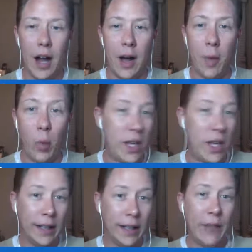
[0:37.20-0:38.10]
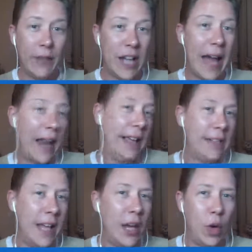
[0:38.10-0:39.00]
we can live chat. I can
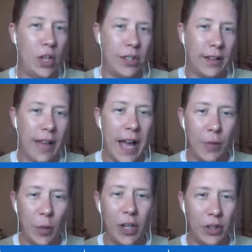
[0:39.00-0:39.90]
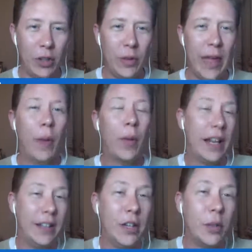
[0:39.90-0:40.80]
take questions live and we can do that. What I
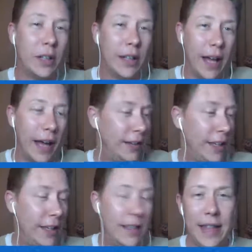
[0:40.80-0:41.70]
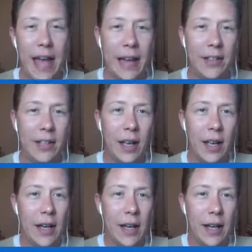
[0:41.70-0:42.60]
didn't realize is that
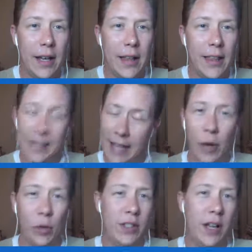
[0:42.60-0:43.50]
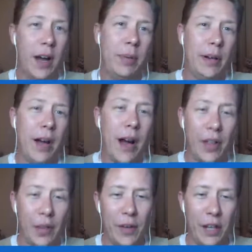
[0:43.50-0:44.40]
the sound was up on
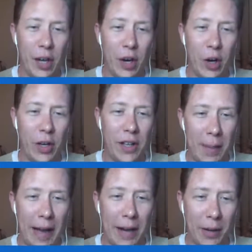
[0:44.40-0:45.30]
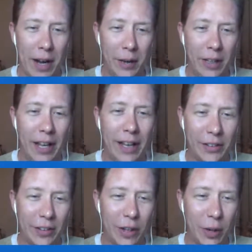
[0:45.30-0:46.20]
the video in the background. And
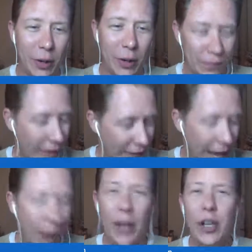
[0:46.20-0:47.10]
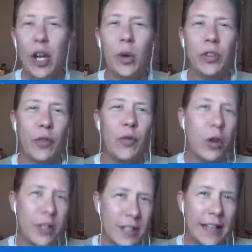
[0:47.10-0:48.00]
so now I know it's a
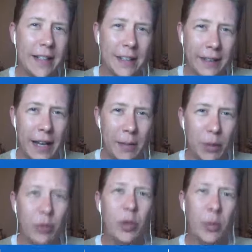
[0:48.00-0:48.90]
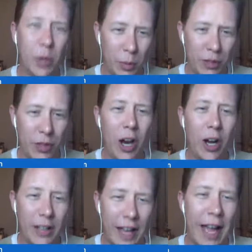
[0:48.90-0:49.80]
4-second delay between when we
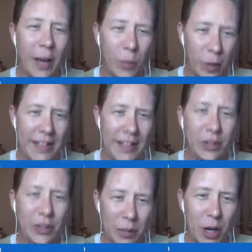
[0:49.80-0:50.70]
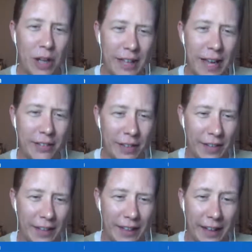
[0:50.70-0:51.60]
talk and when it's actually broadcast on
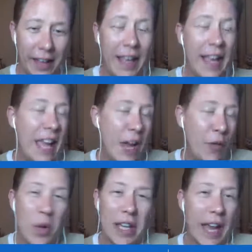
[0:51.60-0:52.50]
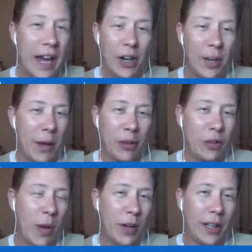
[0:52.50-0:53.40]
the thing. If we cared about
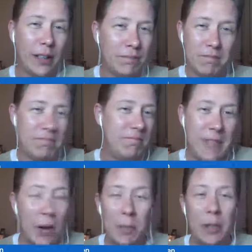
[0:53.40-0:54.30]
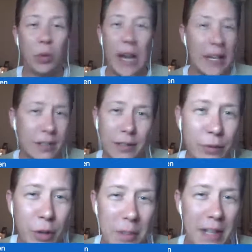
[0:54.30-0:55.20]
swearing, that'd be great
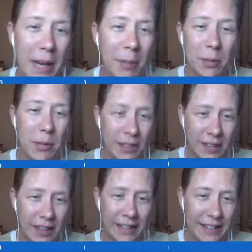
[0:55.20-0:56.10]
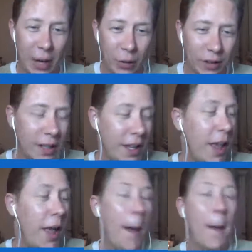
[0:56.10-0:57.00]
for being able to buzz things out.
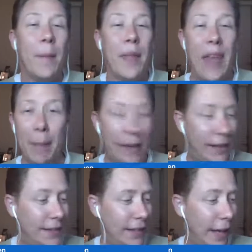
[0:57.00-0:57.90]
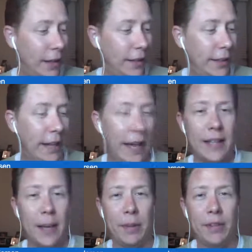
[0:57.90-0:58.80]
But that being said, tonight's
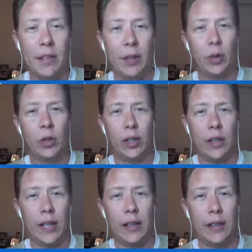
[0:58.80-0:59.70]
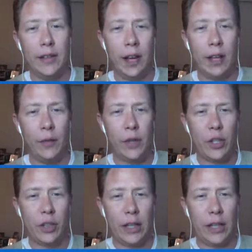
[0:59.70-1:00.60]
episode is
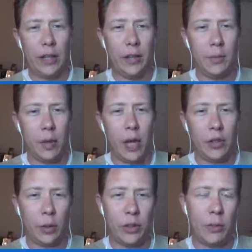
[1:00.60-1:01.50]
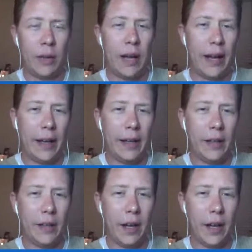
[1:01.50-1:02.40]
unofficially brought to us by
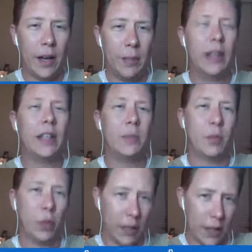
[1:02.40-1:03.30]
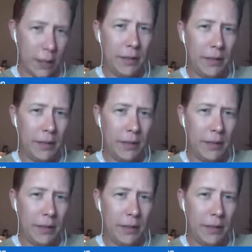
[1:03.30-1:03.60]
Pelican Brewing Company.